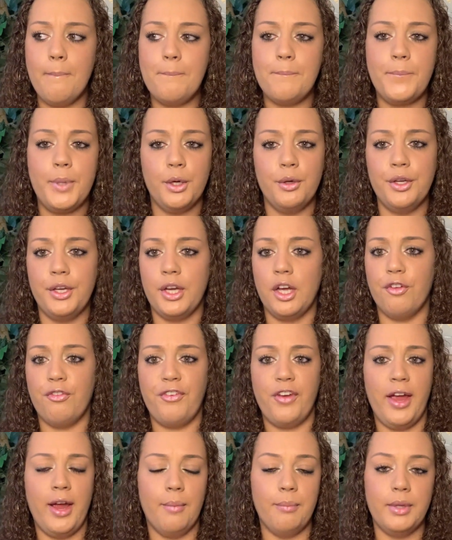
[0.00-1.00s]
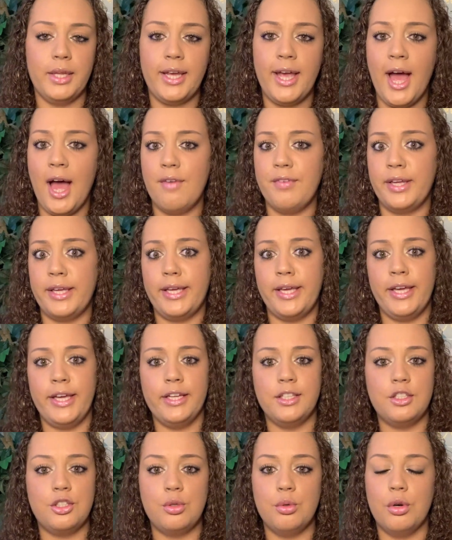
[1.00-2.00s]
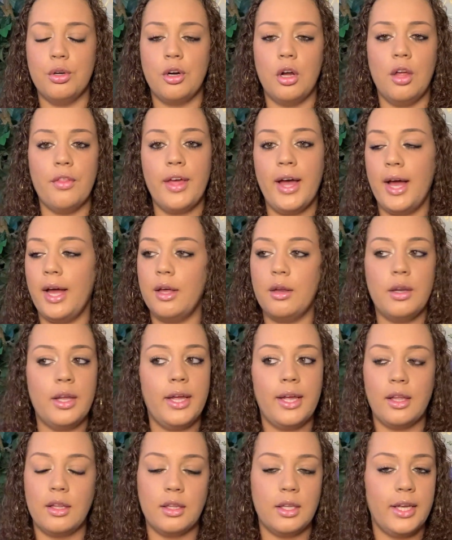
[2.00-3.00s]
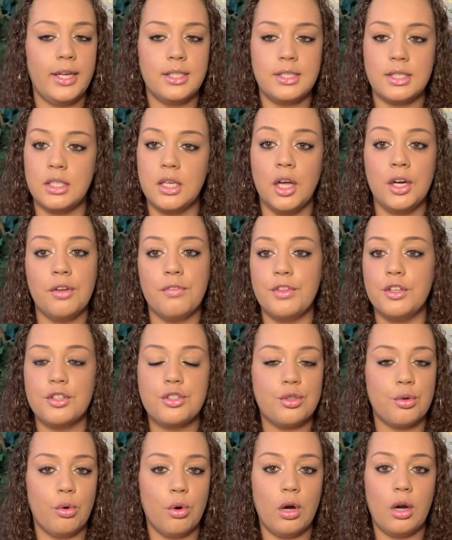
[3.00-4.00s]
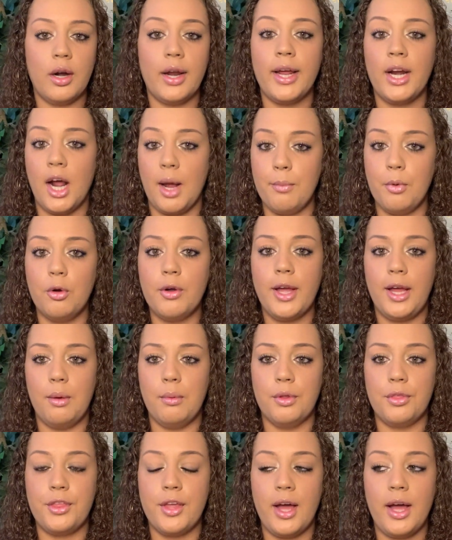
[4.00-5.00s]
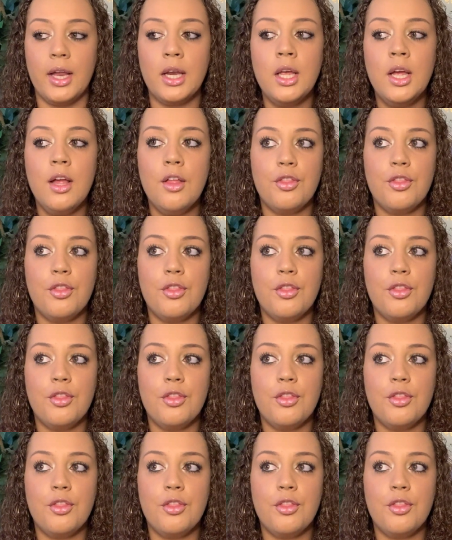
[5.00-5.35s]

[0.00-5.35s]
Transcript: building a family, having kids, doing all that, it's none of the sort, and I'm okay with that.